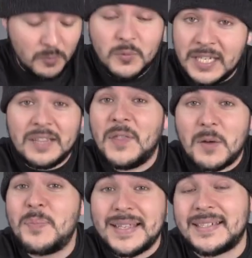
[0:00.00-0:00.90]
did
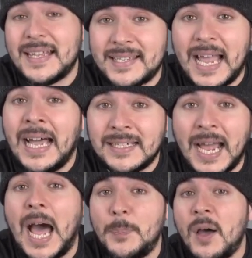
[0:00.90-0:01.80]
their business on
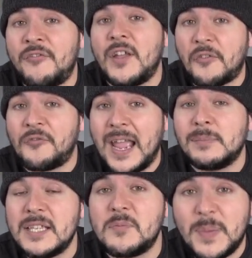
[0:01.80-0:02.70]
top of their
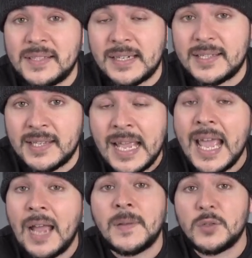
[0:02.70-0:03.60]
family's business,
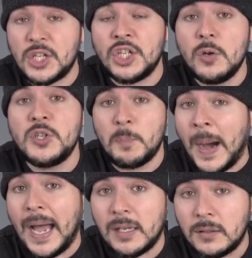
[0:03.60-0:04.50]
and there was a huge
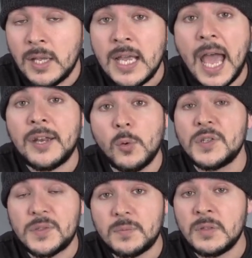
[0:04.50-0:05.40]
pile, and it
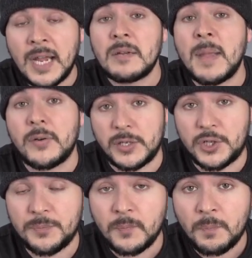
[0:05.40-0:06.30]
was
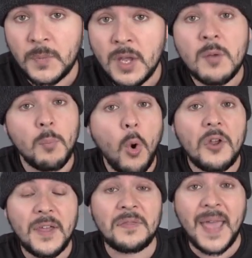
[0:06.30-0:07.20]
nightmarish.
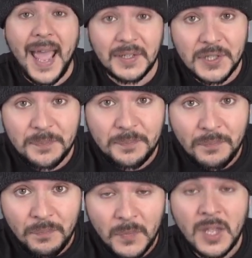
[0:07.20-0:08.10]
More than that,
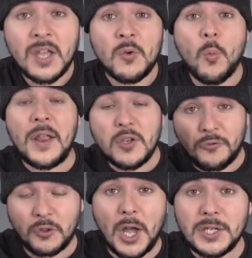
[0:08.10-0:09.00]
when you
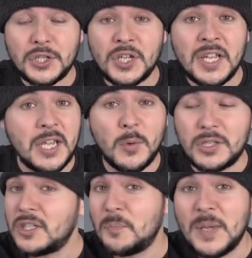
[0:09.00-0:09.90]
flushed, it
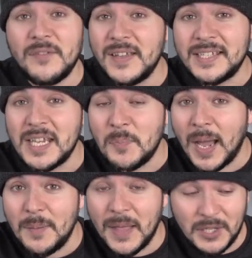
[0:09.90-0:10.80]
was just a PVC
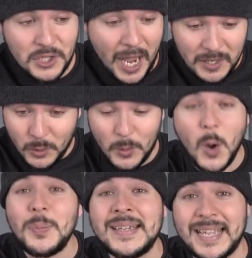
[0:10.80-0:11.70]
pipe that shot into an
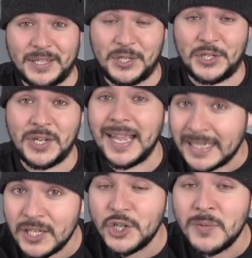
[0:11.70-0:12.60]
open ditch. I
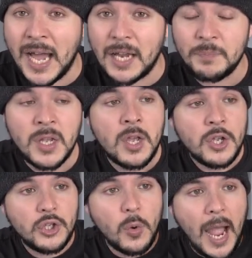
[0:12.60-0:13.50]
kid you not.
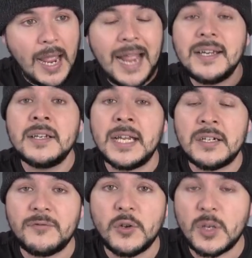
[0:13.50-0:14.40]
You, I, I did an
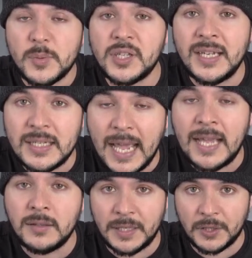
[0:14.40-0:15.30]
interview with a Brazilian
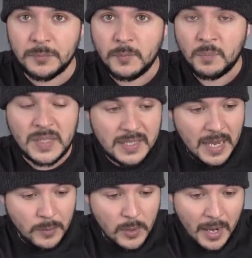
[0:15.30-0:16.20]
gang leader,
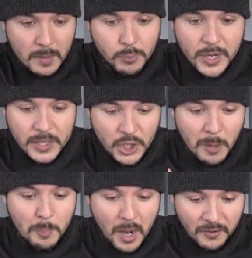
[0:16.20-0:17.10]
and we were on a bridge
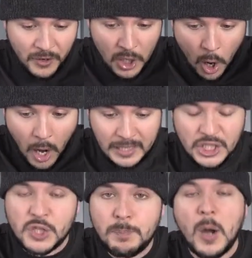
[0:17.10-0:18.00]
above an
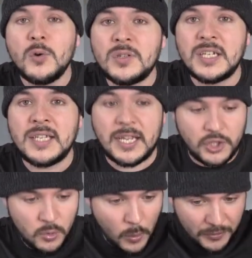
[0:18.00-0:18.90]
exposed
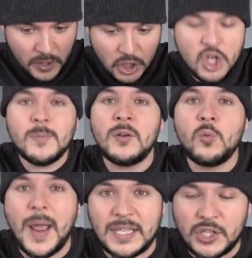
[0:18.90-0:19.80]
ditch with
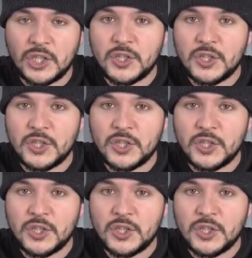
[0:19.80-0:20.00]
human waste